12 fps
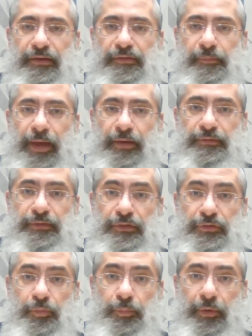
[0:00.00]
It's about
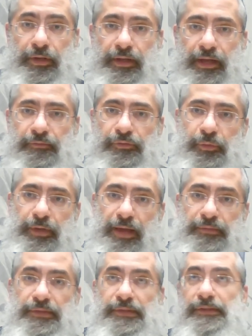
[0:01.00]
2.9 fluid
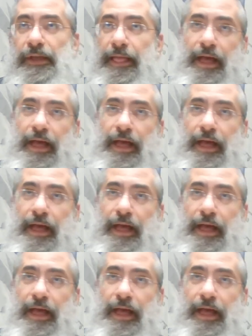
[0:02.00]
ounces,